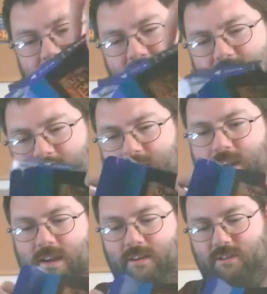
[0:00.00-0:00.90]
Nothing
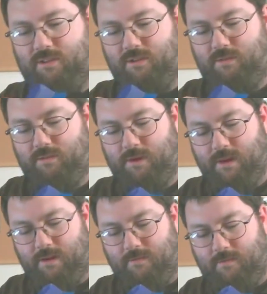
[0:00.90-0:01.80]
too
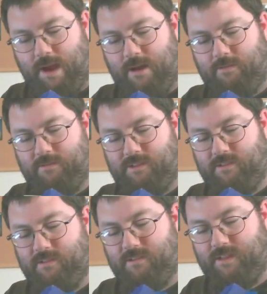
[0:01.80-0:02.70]

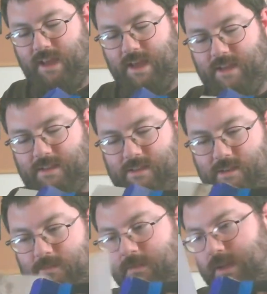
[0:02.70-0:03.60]
wowzer that.
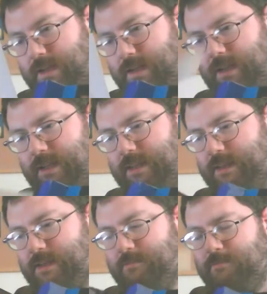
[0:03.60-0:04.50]
So you get
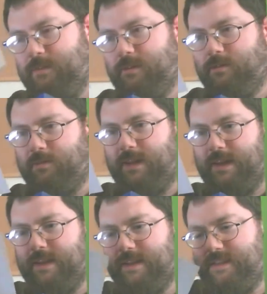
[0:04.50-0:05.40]
the little
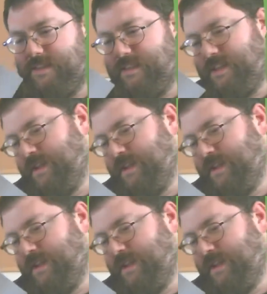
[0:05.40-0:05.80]
thing. This is